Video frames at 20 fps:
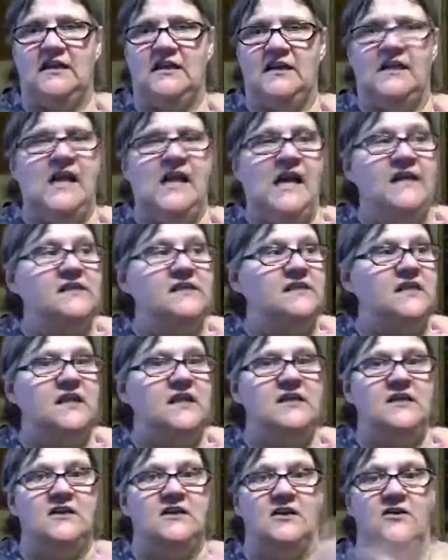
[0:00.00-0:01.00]
And the next thing
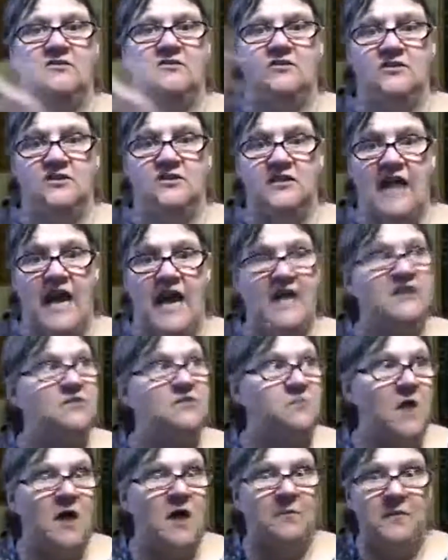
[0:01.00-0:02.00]
you know, there's heads
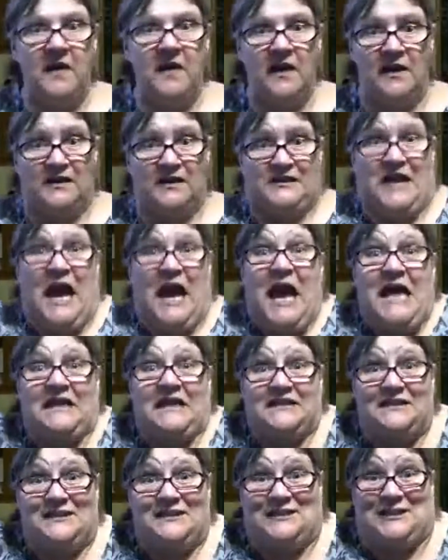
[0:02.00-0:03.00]
popping out of
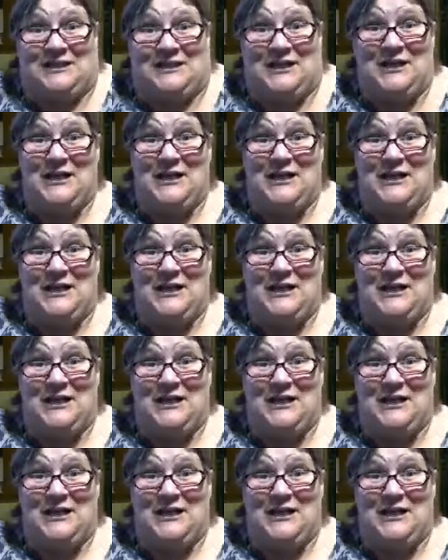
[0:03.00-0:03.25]
tents.